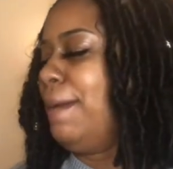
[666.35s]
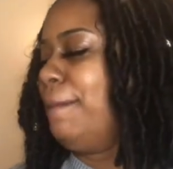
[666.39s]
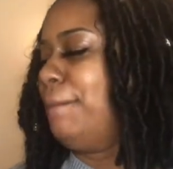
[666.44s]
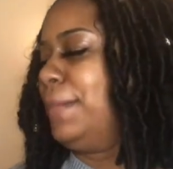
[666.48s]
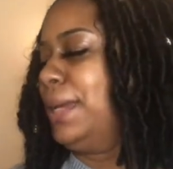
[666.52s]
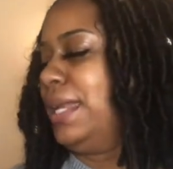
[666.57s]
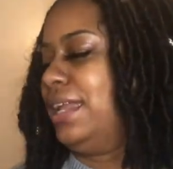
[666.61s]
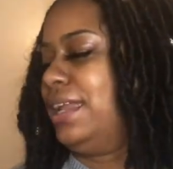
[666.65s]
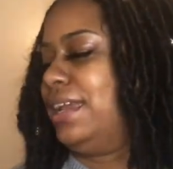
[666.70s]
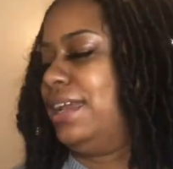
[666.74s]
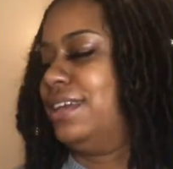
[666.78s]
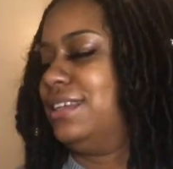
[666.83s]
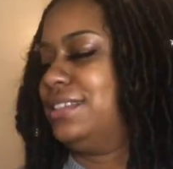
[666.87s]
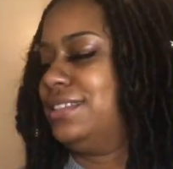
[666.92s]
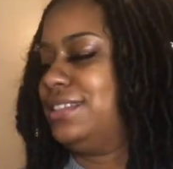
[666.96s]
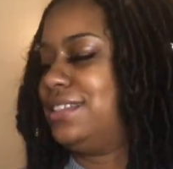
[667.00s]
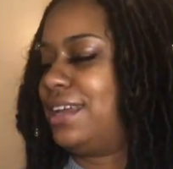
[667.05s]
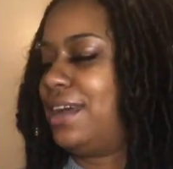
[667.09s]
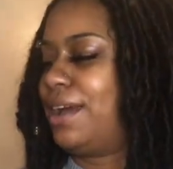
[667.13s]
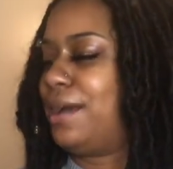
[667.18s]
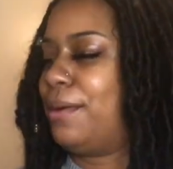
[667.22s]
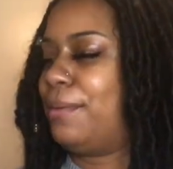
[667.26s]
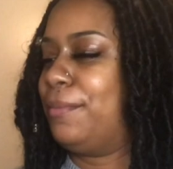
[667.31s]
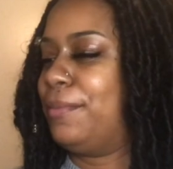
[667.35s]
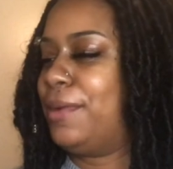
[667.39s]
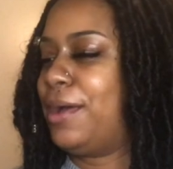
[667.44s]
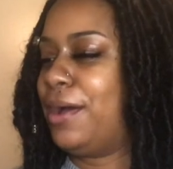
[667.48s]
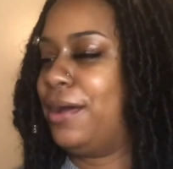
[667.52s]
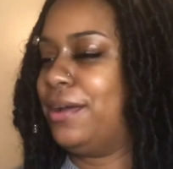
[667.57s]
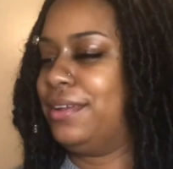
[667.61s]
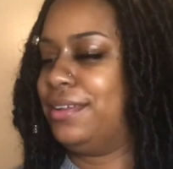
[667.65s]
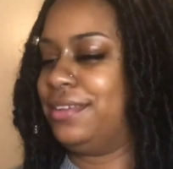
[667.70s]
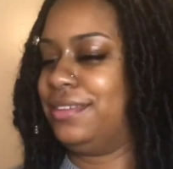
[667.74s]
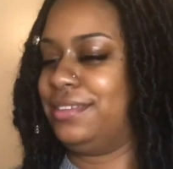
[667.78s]
But yes, I'm
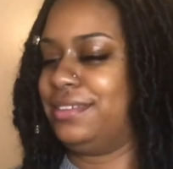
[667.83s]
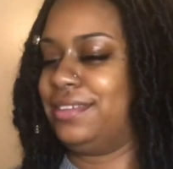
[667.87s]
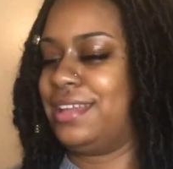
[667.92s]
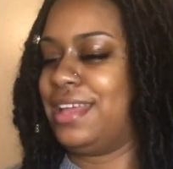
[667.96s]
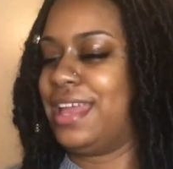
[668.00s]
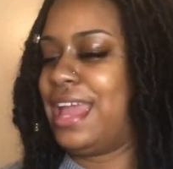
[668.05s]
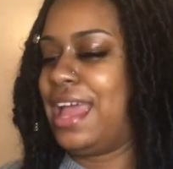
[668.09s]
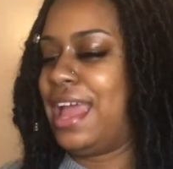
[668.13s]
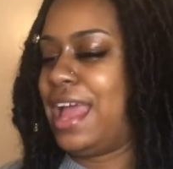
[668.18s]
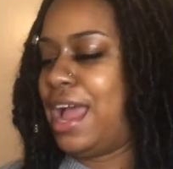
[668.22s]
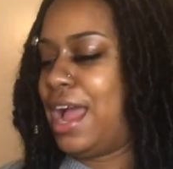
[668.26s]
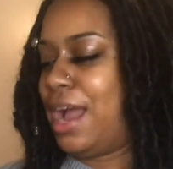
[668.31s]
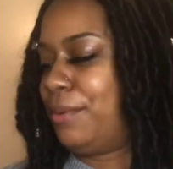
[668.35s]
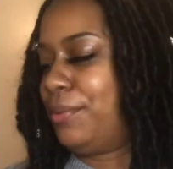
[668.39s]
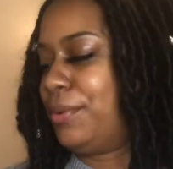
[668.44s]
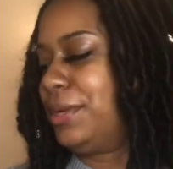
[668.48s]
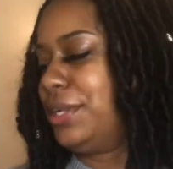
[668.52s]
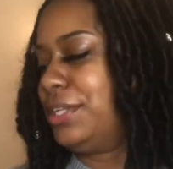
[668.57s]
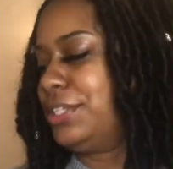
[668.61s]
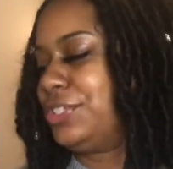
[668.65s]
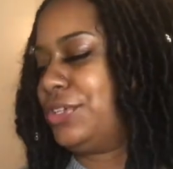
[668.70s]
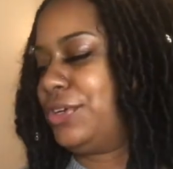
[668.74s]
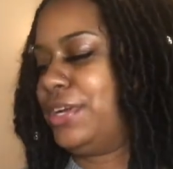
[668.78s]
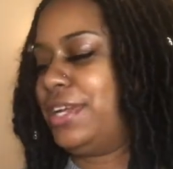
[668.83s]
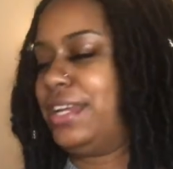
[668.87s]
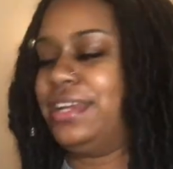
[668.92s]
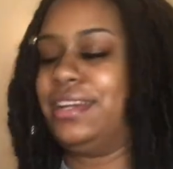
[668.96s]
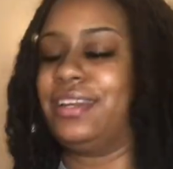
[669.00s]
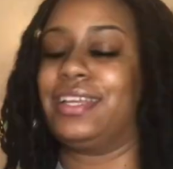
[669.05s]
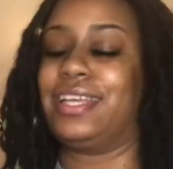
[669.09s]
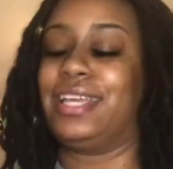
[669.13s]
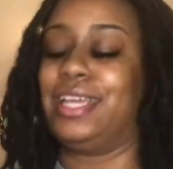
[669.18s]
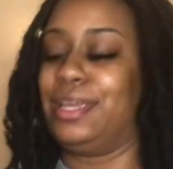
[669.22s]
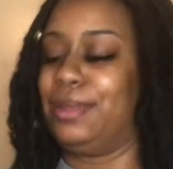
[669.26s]
pretty sure
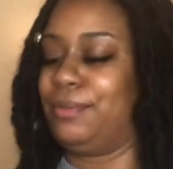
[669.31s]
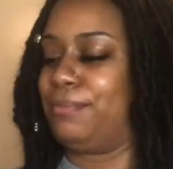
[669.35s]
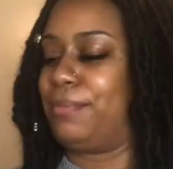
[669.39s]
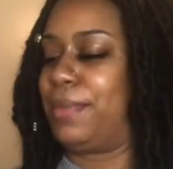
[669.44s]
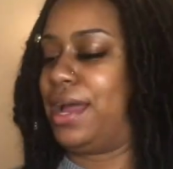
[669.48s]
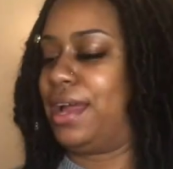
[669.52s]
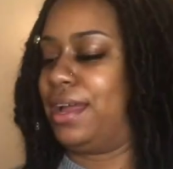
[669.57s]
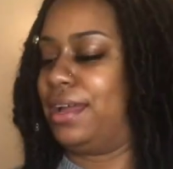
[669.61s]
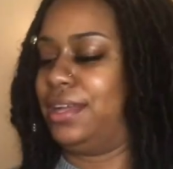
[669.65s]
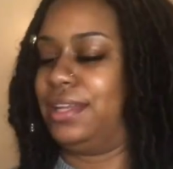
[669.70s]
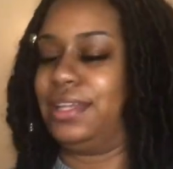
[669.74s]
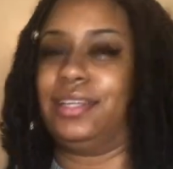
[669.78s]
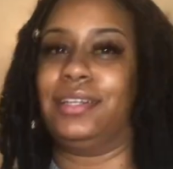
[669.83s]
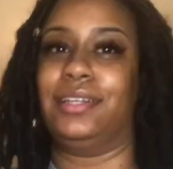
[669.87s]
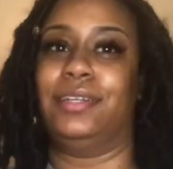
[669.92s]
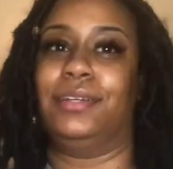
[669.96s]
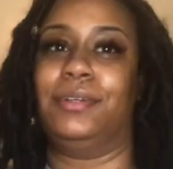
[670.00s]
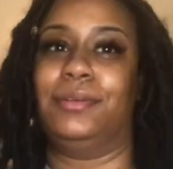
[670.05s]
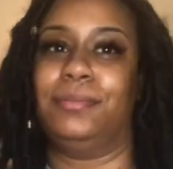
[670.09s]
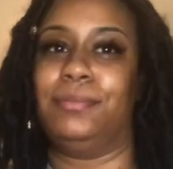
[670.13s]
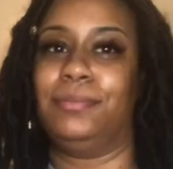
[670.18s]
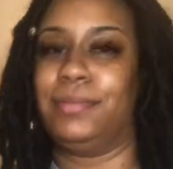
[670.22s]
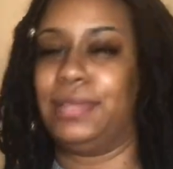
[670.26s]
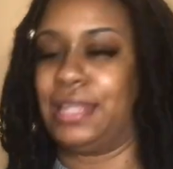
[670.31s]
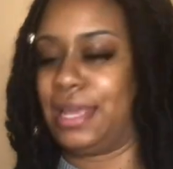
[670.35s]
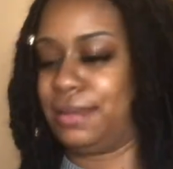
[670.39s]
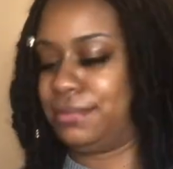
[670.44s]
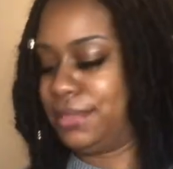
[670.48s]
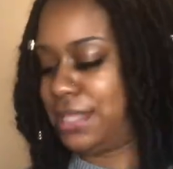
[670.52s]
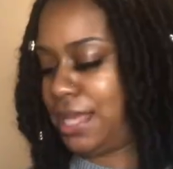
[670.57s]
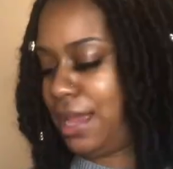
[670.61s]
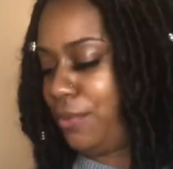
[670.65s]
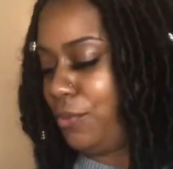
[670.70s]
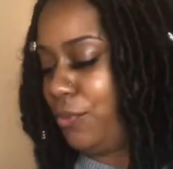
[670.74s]
it'll keep my
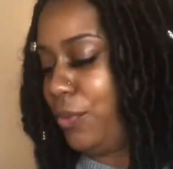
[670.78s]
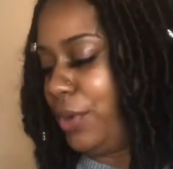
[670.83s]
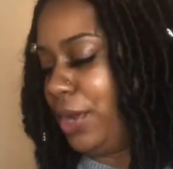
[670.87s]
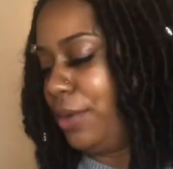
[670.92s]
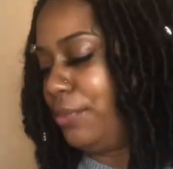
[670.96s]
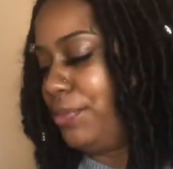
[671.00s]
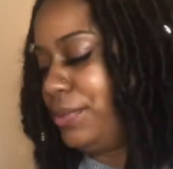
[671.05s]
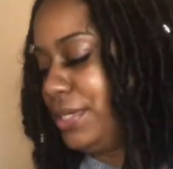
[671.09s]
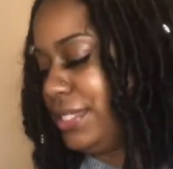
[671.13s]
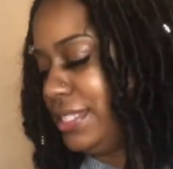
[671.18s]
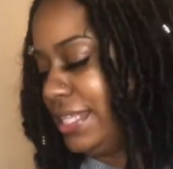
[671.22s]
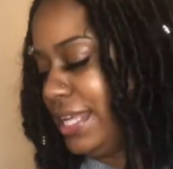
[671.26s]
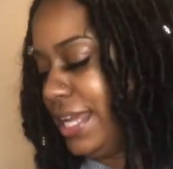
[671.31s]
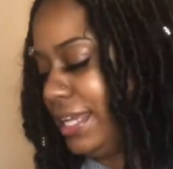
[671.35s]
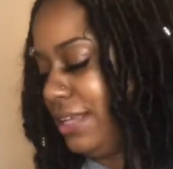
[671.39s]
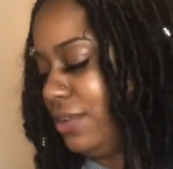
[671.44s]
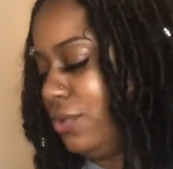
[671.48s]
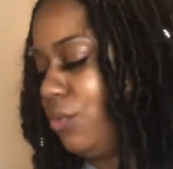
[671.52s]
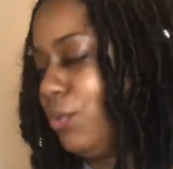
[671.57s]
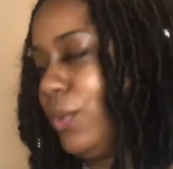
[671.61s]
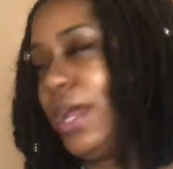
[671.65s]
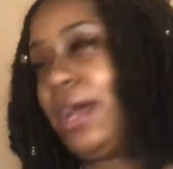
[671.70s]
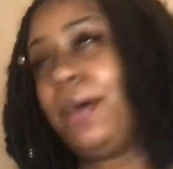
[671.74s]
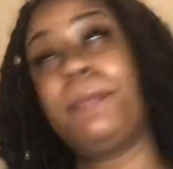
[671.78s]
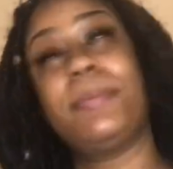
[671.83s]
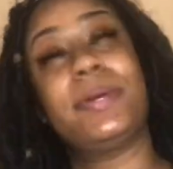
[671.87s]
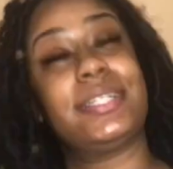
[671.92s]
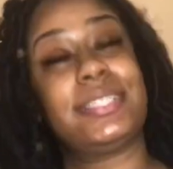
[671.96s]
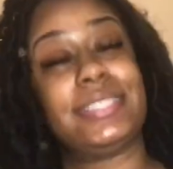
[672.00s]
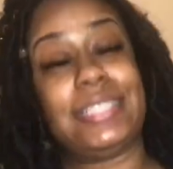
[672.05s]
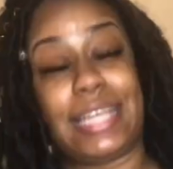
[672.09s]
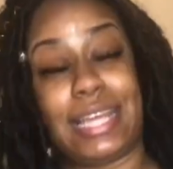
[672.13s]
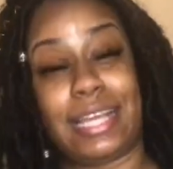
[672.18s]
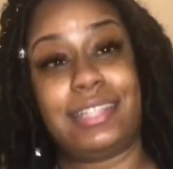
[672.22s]
laptop well
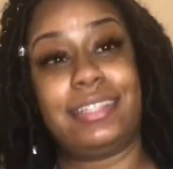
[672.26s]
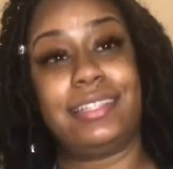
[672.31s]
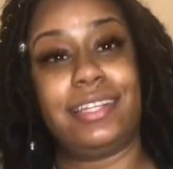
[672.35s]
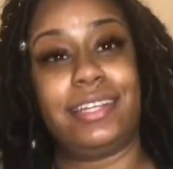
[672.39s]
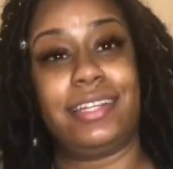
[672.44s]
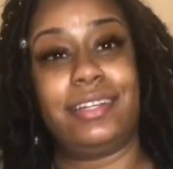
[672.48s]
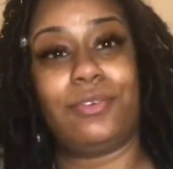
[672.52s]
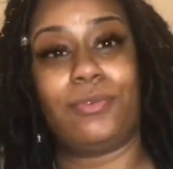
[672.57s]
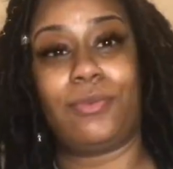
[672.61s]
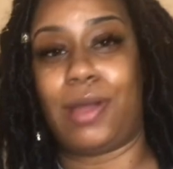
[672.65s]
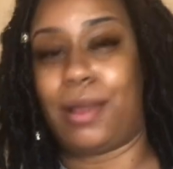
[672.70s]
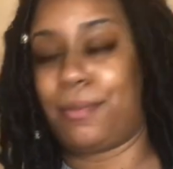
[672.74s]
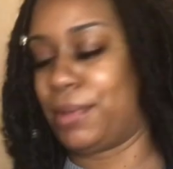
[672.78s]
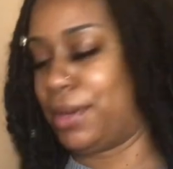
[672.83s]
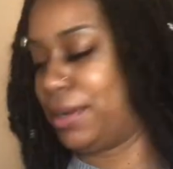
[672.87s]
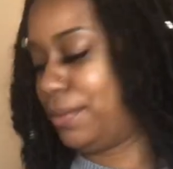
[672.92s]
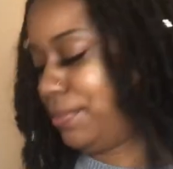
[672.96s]
protected while I'm on a